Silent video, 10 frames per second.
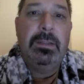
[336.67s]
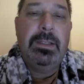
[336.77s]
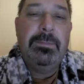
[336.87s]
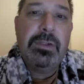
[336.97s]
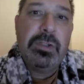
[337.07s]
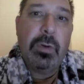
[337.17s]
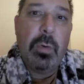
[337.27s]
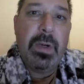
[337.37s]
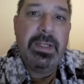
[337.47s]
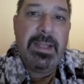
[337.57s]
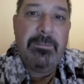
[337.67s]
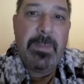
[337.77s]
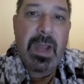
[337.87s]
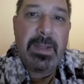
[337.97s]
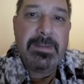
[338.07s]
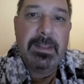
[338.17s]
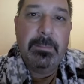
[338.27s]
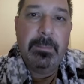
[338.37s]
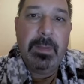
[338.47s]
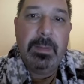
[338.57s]
TV show where the FBI is
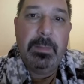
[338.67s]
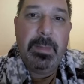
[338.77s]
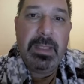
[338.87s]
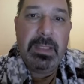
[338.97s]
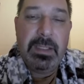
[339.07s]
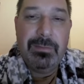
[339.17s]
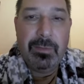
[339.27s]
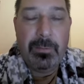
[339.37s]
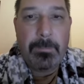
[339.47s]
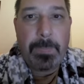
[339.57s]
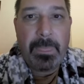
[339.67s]
the main hero,